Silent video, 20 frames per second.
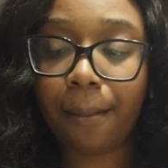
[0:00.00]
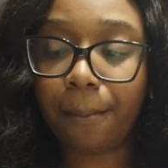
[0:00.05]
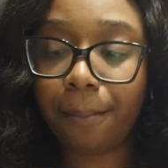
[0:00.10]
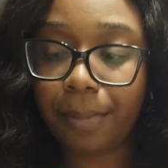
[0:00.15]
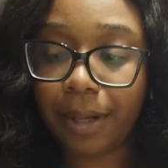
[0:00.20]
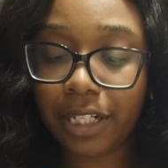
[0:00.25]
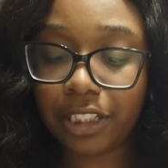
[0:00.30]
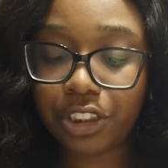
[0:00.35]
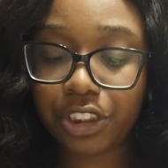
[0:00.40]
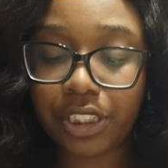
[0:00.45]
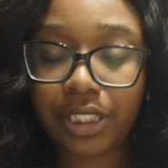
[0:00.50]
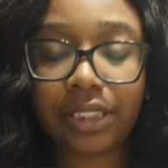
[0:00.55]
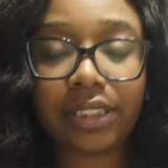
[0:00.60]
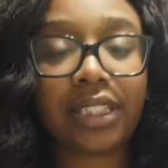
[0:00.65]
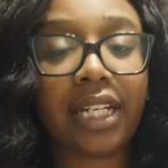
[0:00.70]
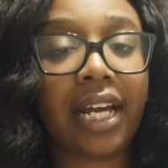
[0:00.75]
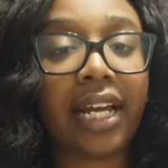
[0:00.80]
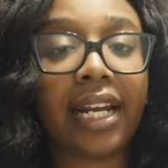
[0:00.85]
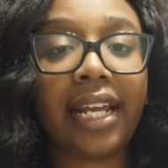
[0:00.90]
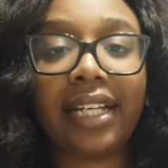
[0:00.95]

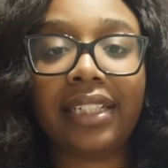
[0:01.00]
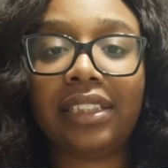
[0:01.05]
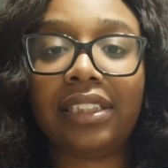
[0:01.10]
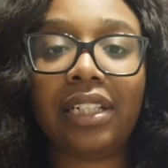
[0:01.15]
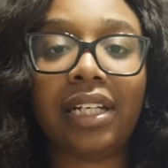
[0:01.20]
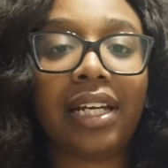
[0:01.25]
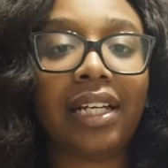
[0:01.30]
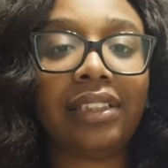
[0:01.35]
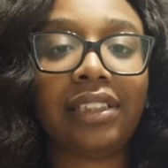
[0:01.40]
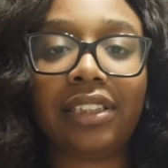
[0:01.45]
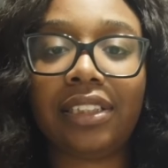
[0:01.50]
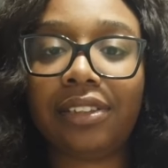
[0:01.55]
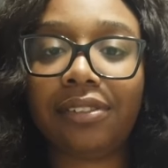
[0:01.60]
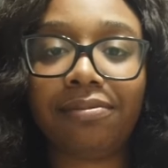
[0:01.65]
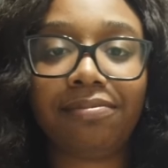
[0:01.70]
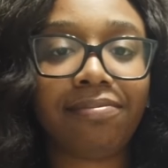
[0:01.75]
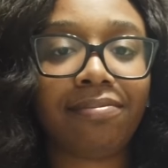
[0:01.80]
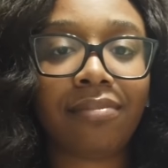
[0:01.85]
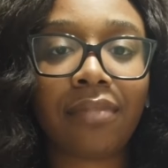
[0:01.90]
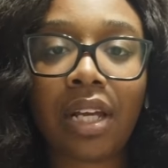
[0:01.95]
budget and it's it's
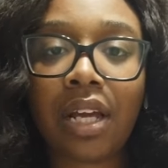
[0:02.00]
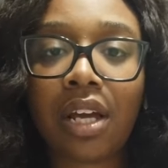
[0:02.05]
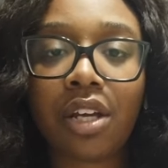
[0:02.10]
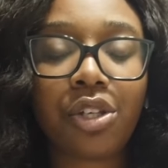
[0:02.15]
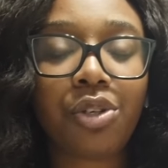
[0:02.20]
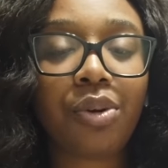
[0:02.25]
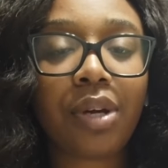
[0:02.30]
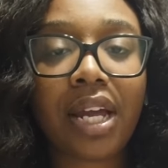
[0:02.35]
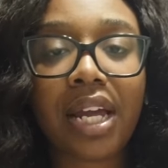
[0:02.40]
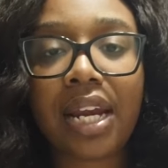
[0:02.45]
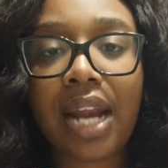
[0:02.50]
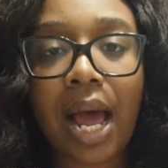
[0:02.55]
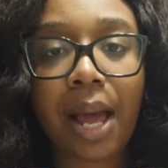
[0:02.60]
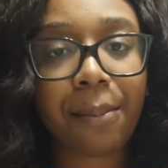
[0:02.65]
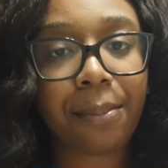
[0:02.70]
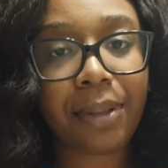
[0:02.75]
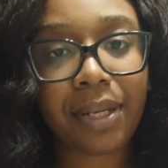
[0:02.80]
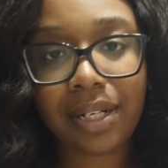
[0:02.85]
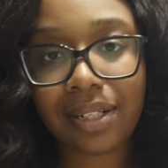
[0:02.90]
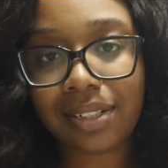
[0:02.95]
you
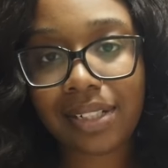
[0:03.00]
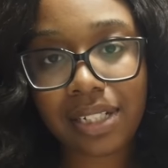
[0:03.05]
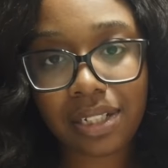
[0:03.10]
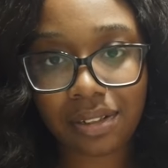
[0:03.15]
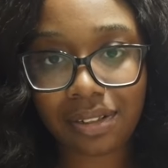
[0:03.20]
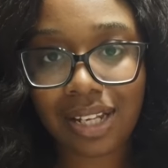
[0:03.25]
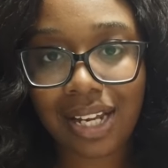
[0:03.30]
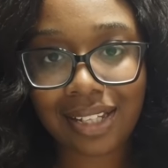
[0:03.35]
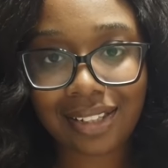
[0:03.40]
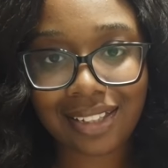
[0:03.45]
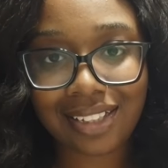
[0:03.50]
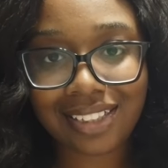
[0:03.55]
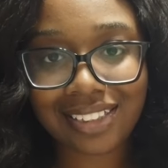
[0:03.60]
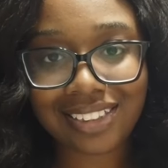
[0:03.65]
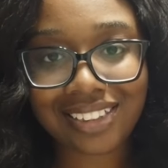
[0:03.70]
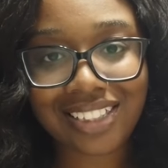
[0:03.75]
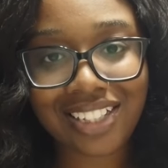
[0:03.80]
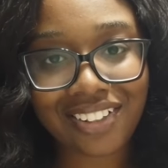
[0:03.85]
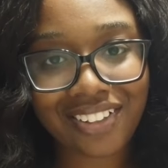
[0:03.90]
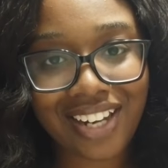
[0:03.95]
cannot beat a deal like
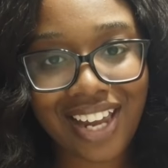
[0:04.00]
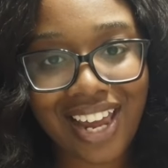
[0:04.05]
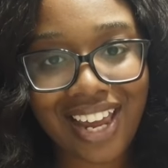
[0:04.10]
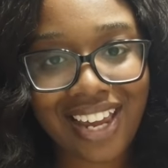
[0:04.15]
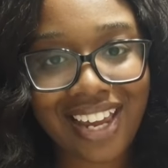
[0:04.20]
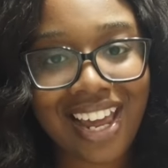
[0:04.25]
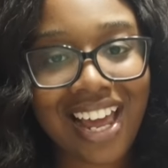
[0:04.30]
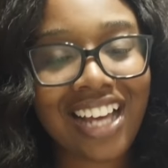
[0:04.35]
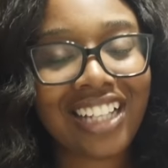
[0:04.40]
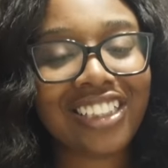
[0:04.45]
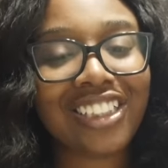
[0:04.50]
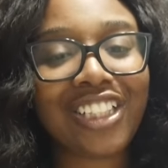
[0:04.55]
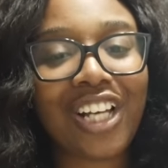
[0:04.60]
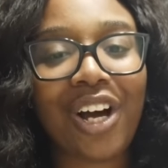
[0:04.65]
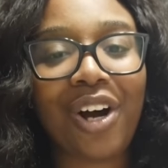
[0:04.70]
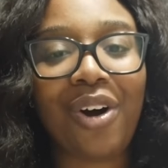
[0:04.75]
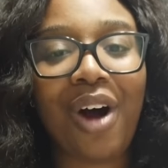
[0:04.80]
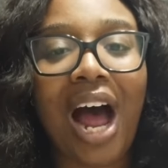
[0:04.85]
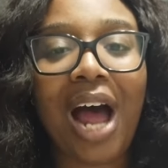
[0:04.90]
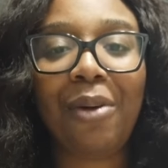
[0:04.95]
this, okay?
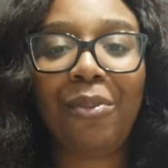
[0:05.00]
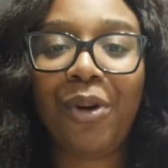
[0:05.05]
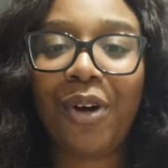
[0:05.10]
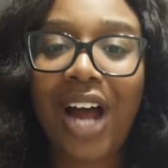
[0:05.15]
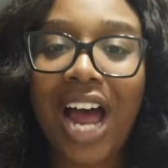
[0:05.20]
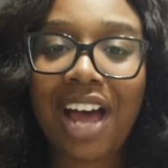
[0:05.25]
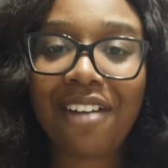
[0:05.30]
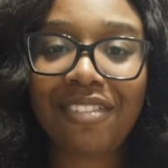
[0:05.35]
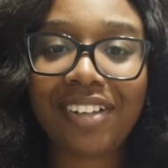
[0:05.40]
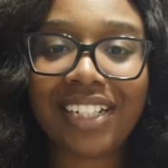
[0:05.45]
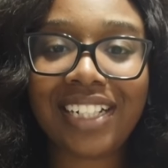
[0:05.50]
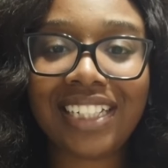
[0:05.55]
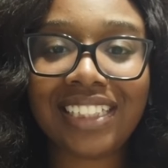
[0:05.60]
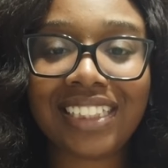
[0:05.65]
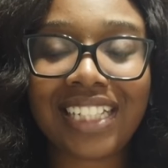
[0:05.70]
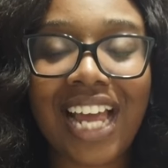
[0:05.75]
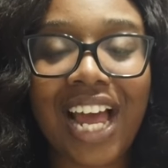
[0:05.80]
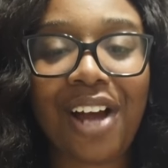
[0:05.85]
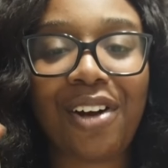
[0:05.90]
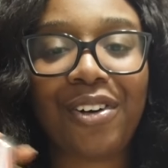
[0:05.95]
So I will have a
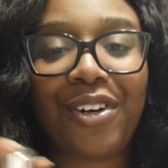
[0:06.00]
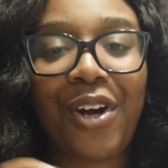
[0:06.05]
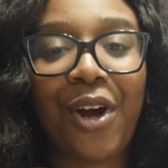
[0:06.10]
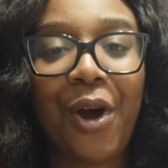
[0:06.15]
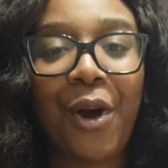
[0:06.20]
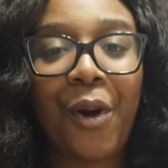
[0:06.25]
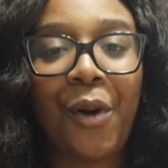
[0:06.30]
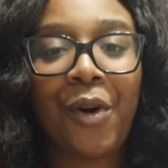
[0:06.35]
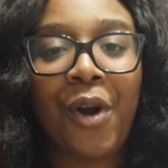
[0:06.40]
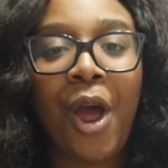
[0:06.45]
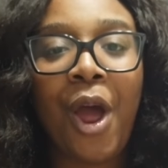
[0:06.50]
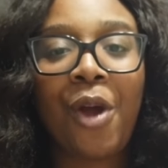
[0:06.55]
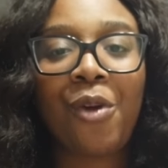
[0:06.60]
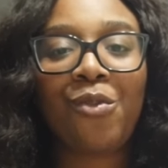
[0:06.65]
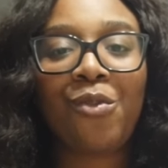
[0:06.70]
discount code